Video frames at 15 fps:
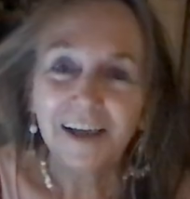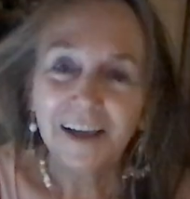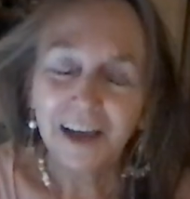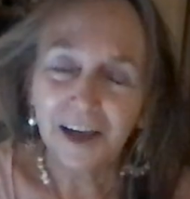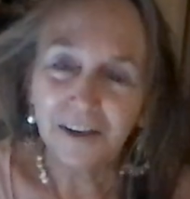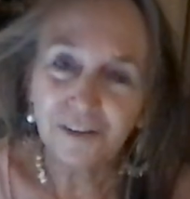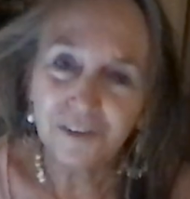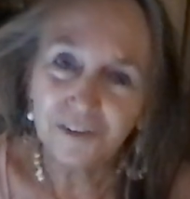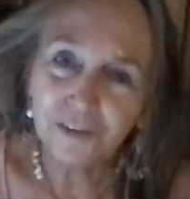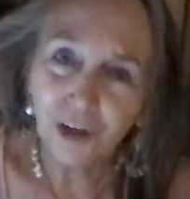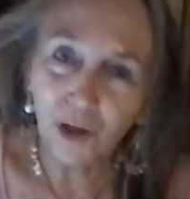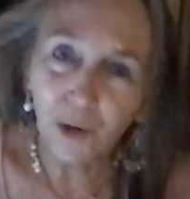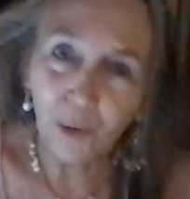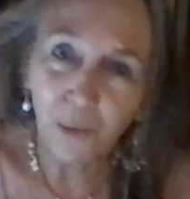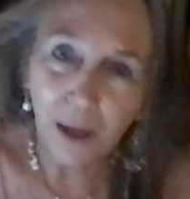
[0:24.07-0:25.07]
And
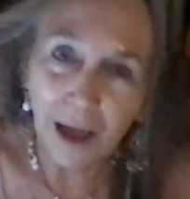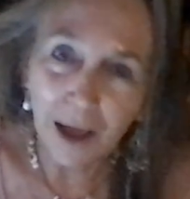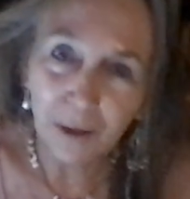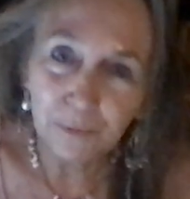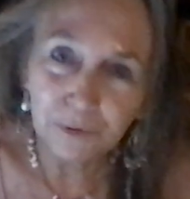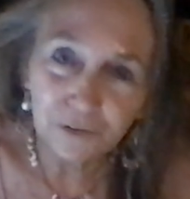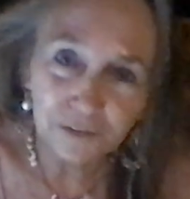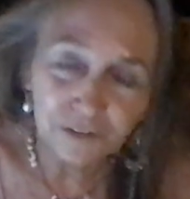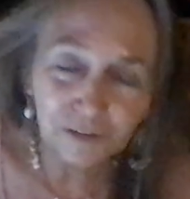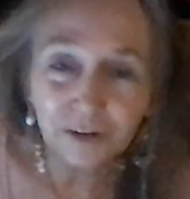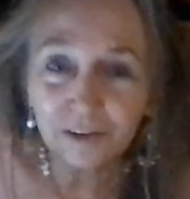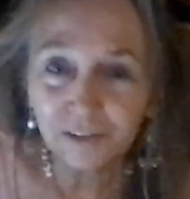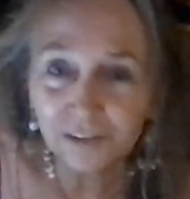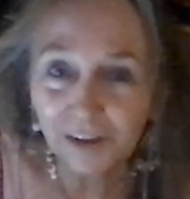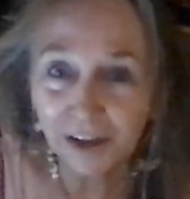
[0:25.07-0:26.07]
so I was
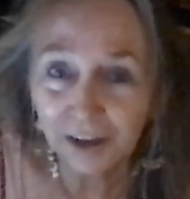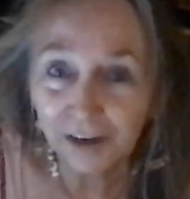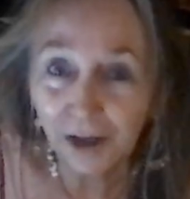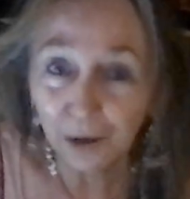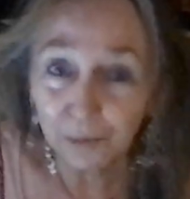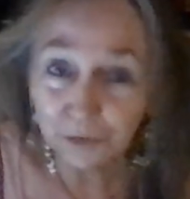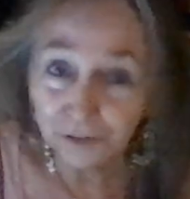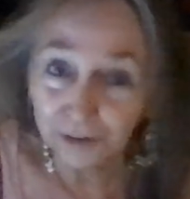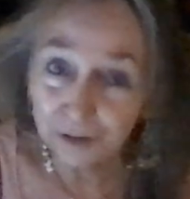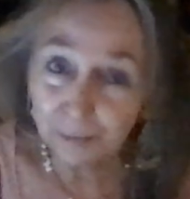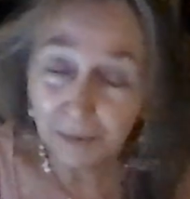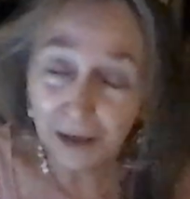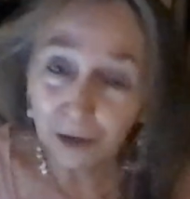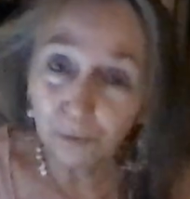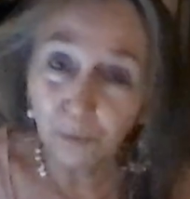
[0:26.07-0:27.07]
saying I was going to
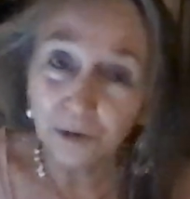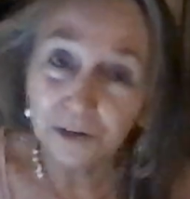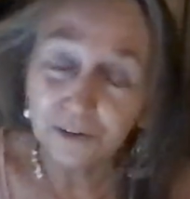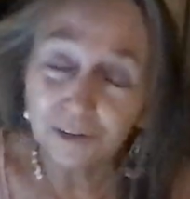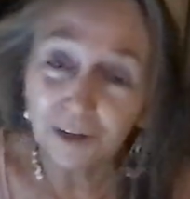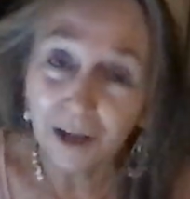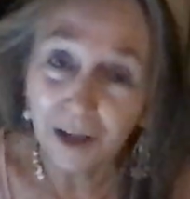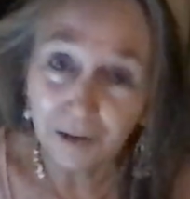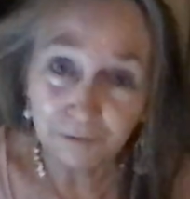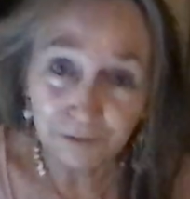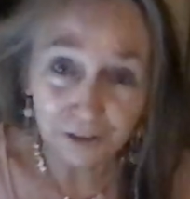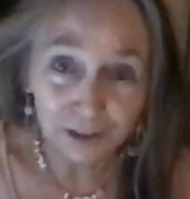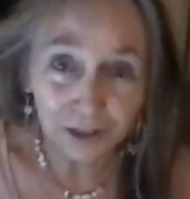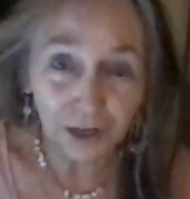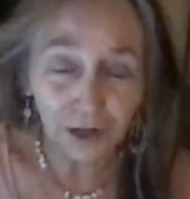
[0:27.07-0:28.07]
make a
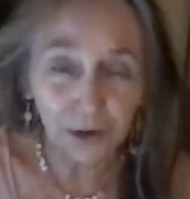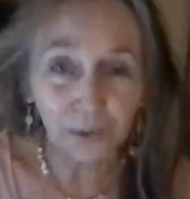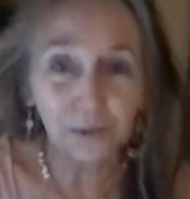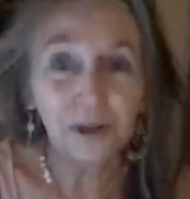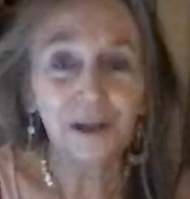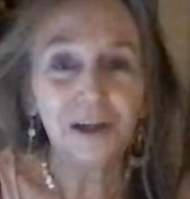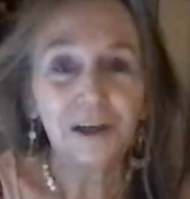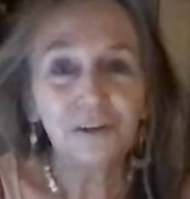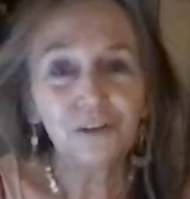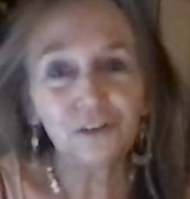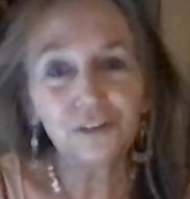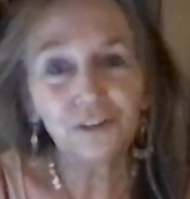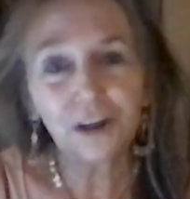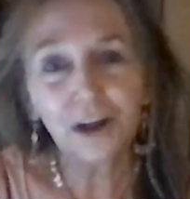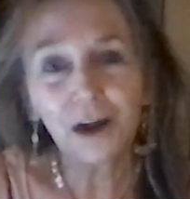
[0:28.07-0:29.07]
video to
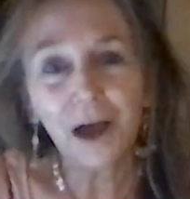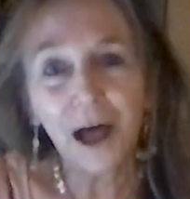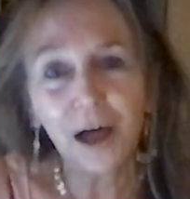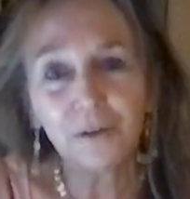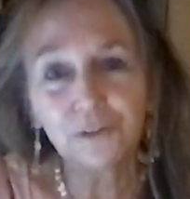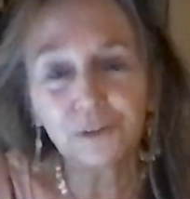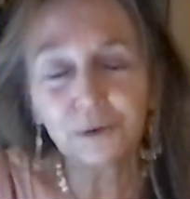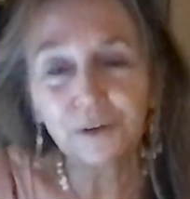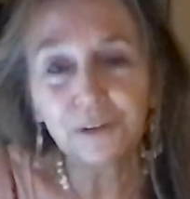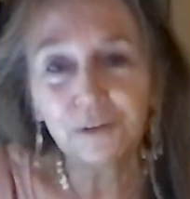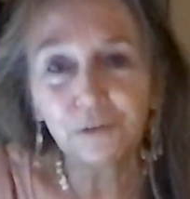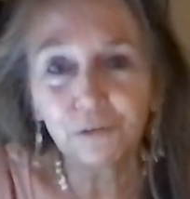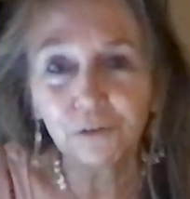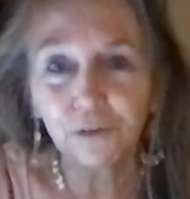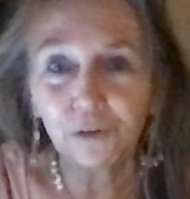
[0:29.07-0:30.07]
share how during the
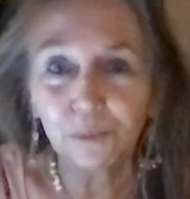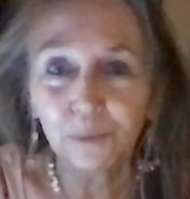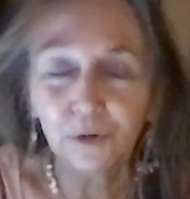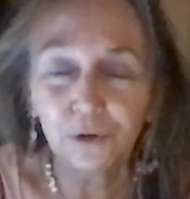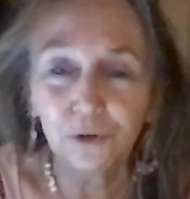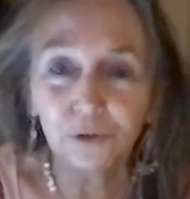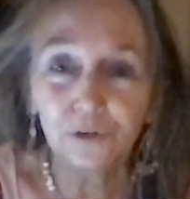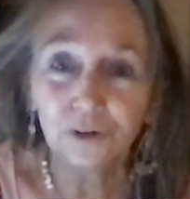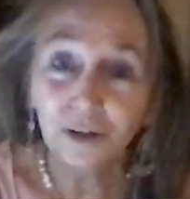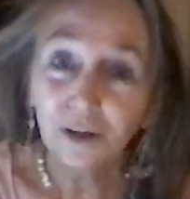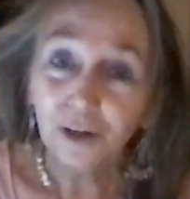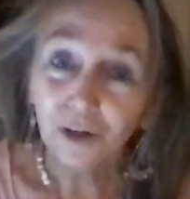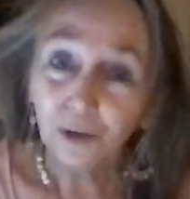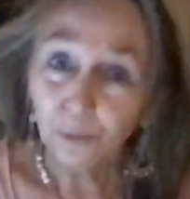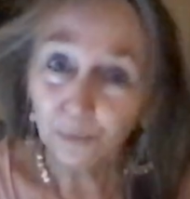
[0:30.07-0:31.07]
full moon
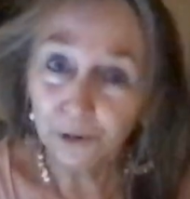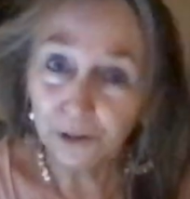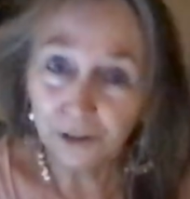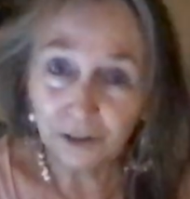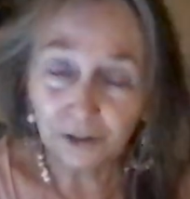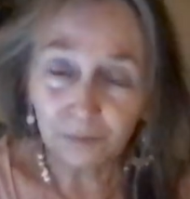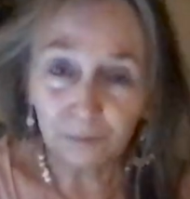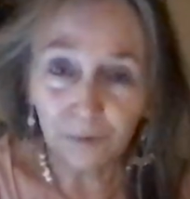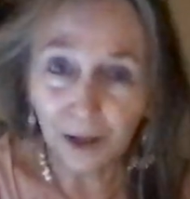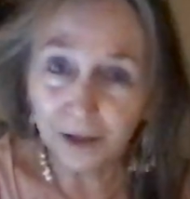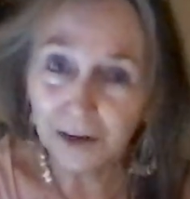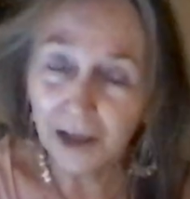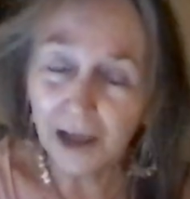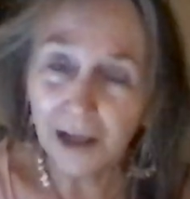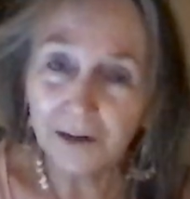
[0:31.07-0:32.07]
we can
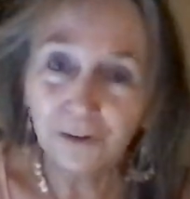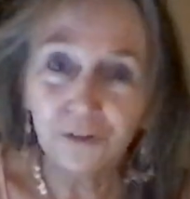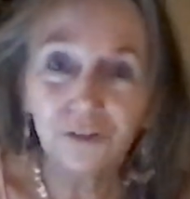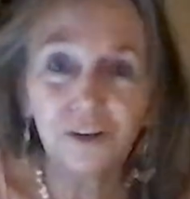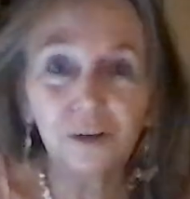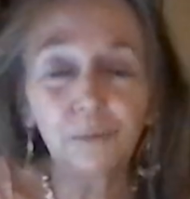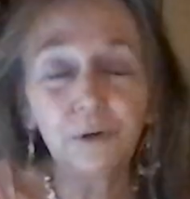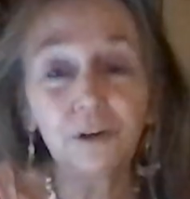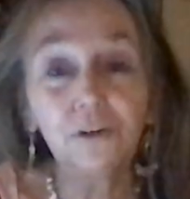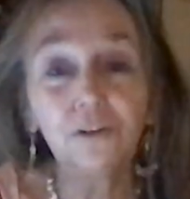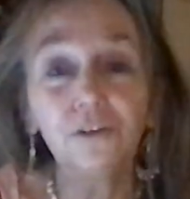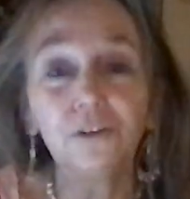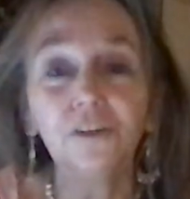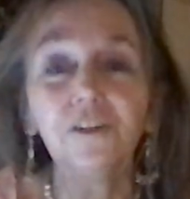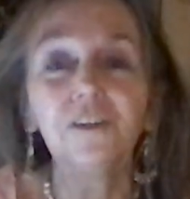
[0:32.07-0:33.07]
run energy, and we can
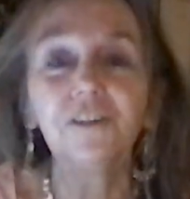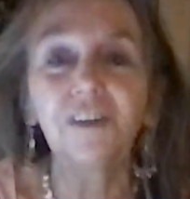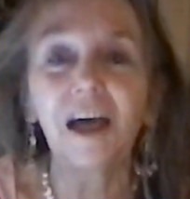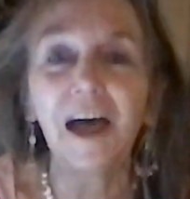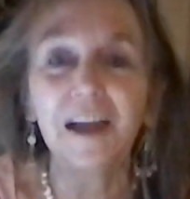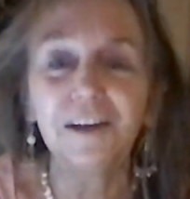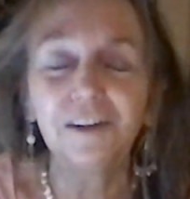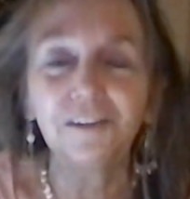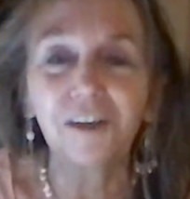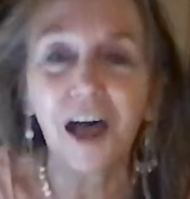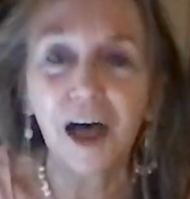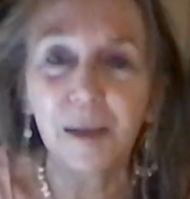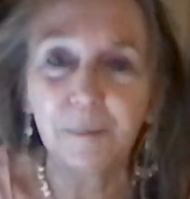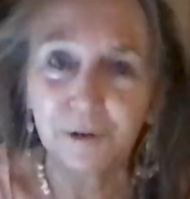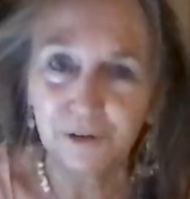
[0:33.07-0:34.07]
do this
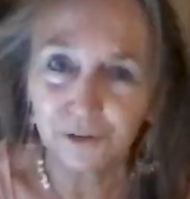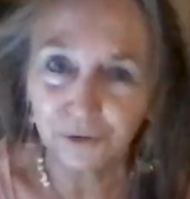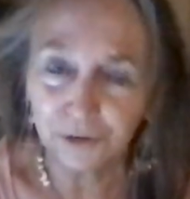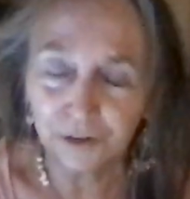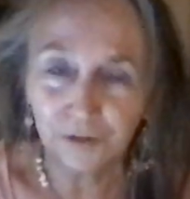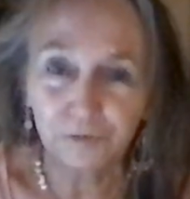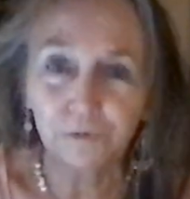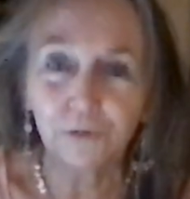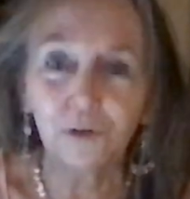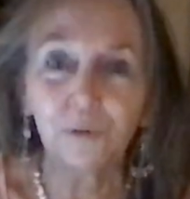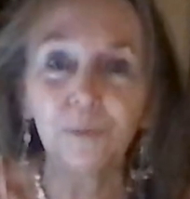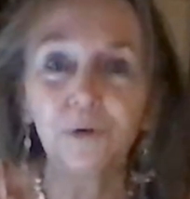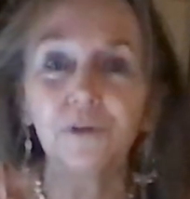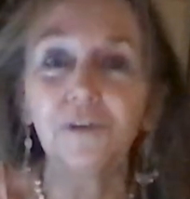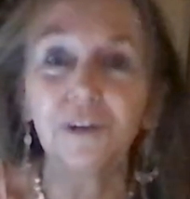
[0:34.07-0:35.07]
anytime, but during the full
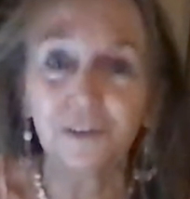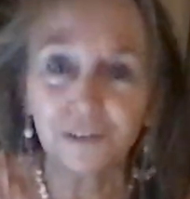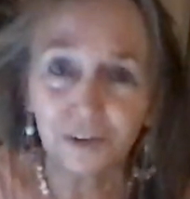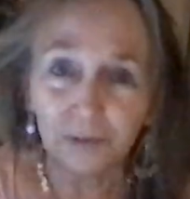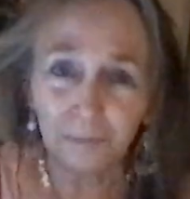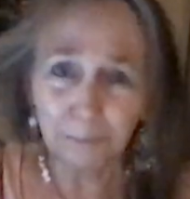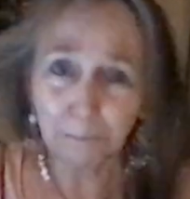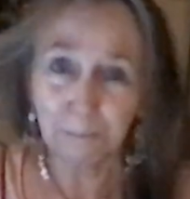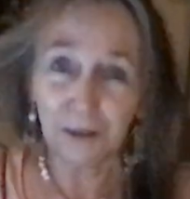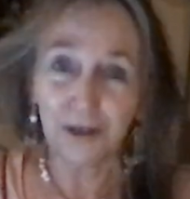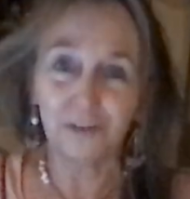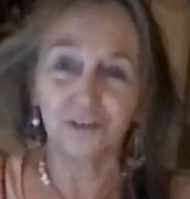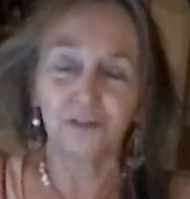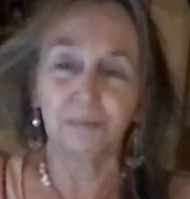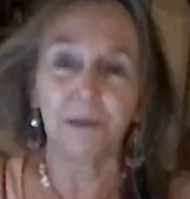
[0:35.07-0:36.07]
moon there's a
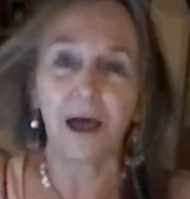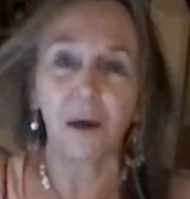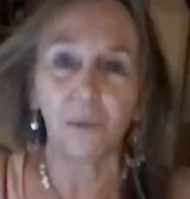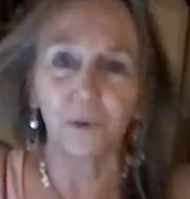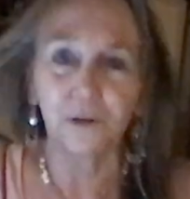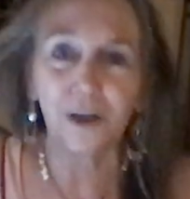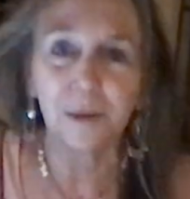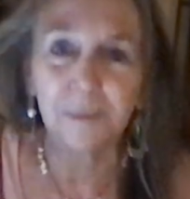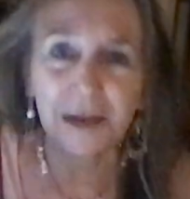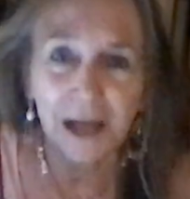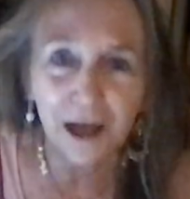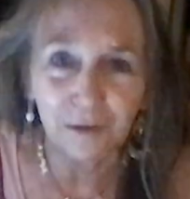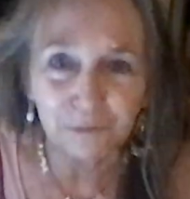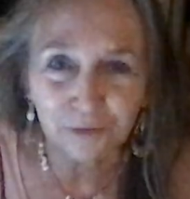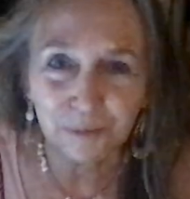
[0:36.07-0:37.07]
bunch of power coming
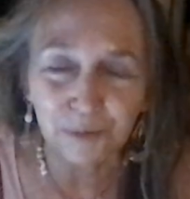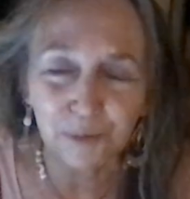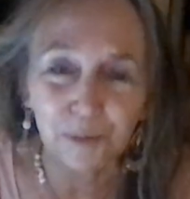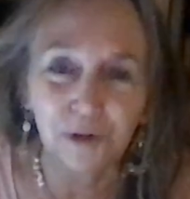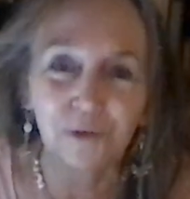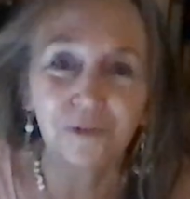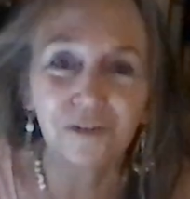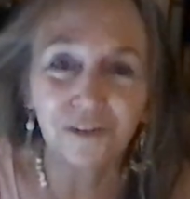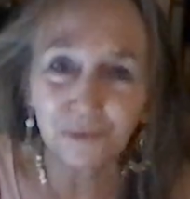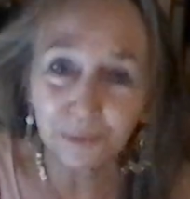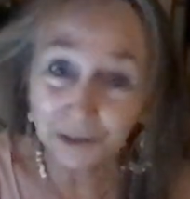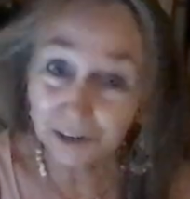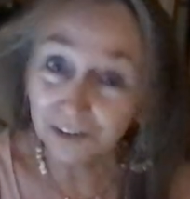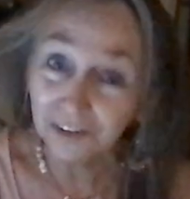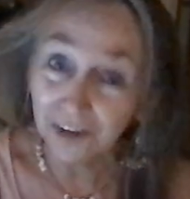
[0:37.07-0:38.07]
out from the moon, so we
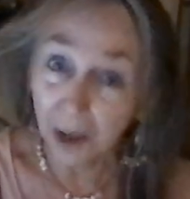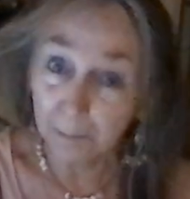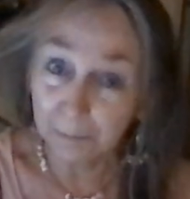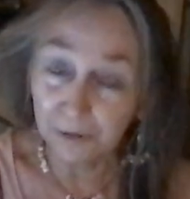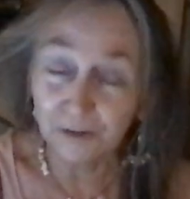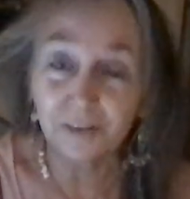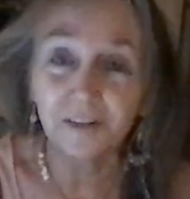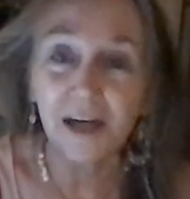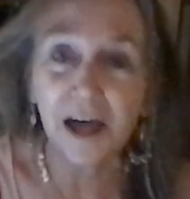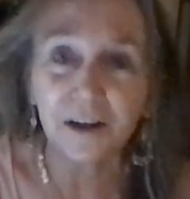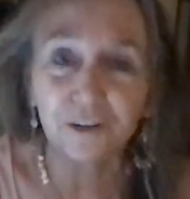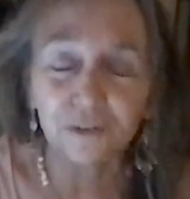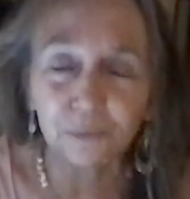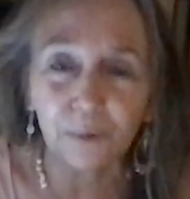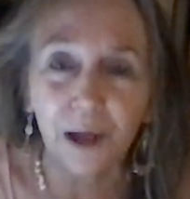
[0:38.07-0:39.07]
can tap into that
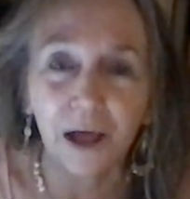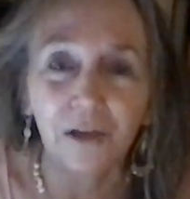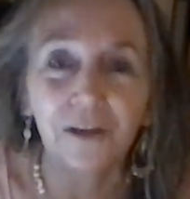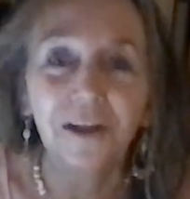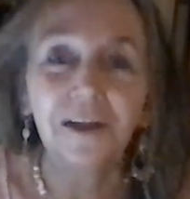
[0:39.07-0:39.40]
as well.